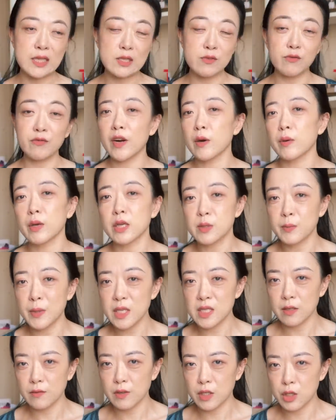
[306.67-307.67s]
is very
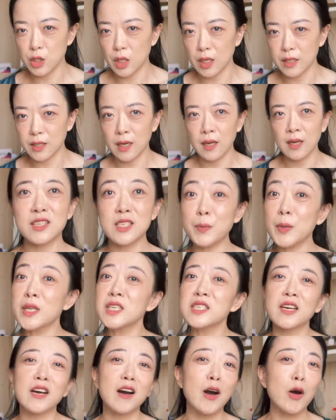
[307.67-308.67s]
expensive in China,
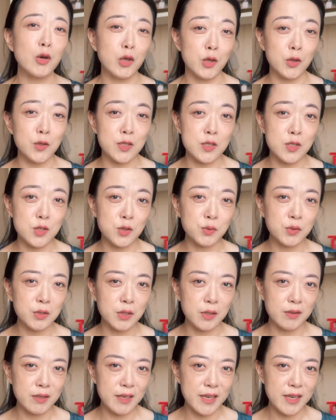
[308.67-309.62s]
depending on how good the school